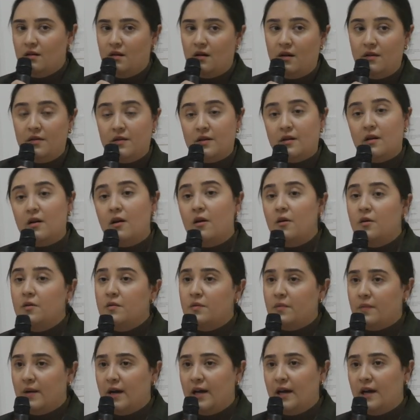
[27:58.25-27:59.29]
on their
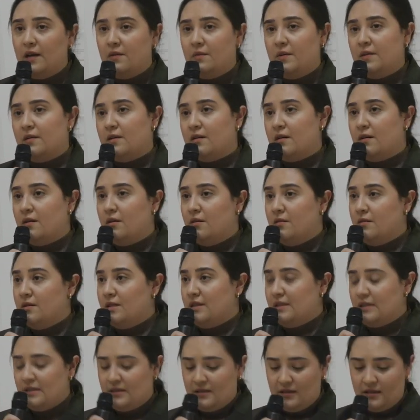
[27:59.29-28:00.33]
own right with their own
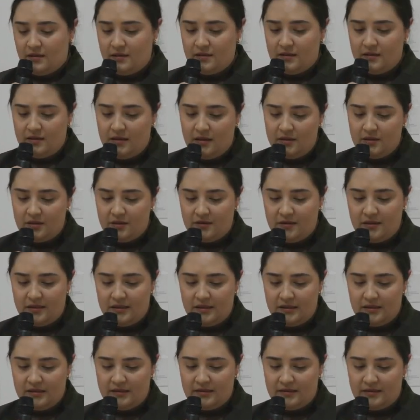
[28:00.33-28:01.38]
distinct
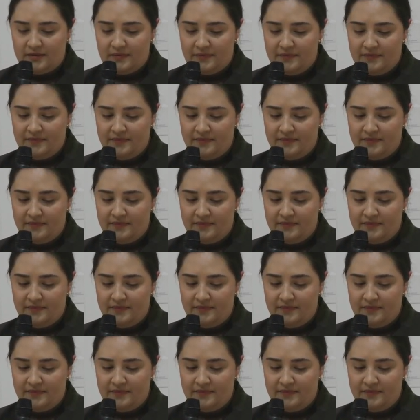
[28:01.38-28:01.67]
interests